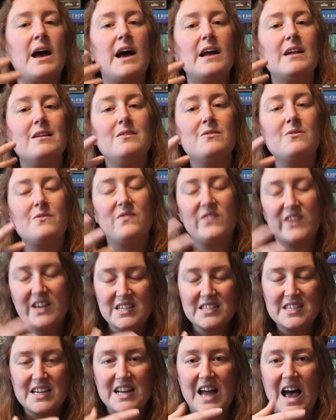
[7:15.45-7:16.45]
And
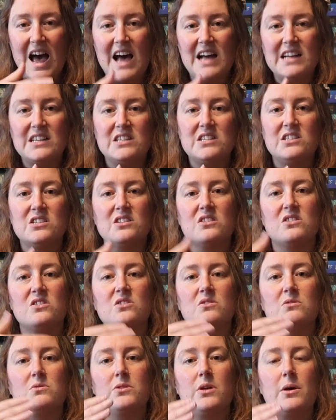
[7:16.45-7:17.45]
things get
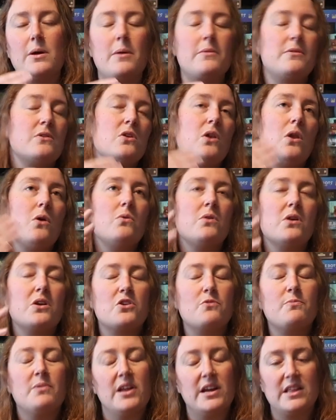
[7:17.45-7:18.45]
added the longer
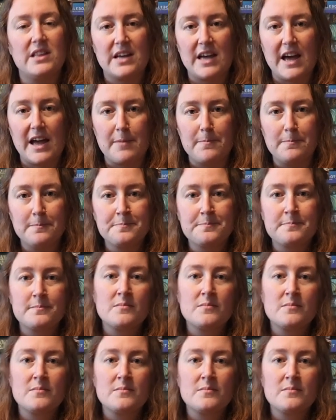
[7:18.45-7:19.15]
you play the game.